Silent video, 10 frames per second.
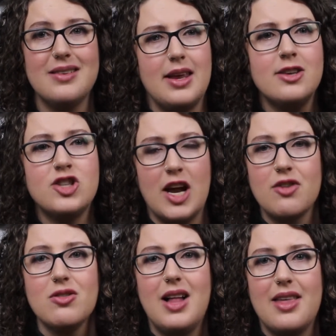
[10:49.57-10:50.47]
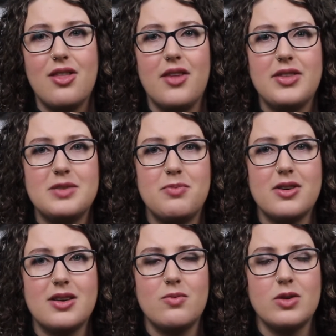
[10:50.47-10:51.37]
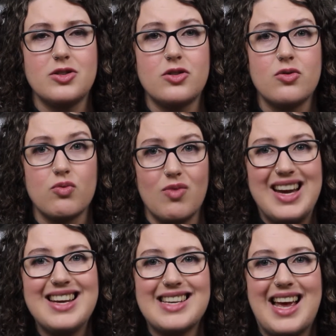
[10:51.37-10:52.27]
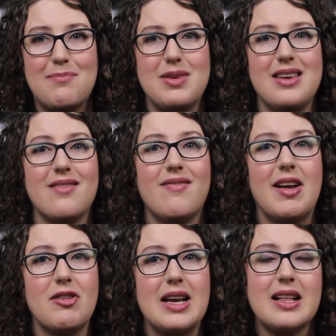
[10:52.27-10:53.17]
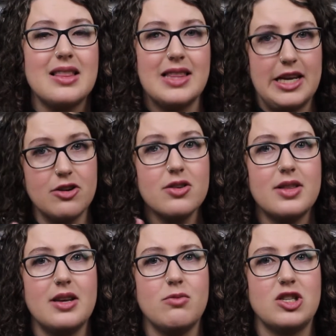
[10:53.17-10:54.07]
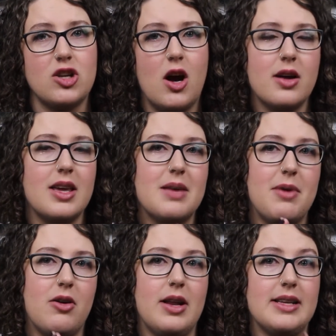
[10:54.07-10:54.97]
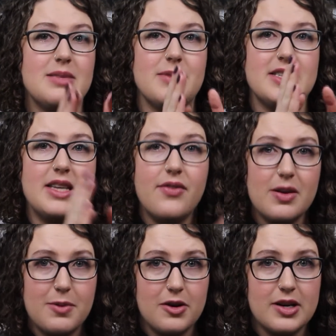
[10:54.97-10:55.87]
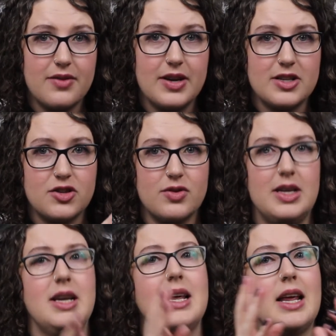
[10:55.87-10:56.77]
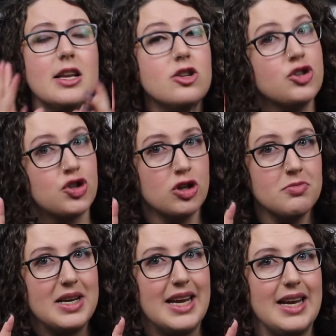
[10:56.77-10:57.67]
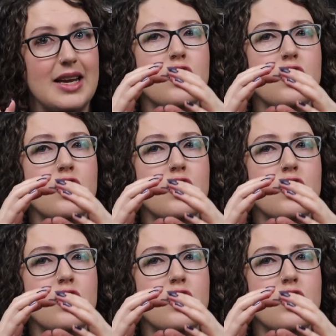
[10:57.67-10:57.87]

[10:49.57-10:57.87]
In general, I thought this book was great at being very clear that it was talking about a specific period of history in Germany,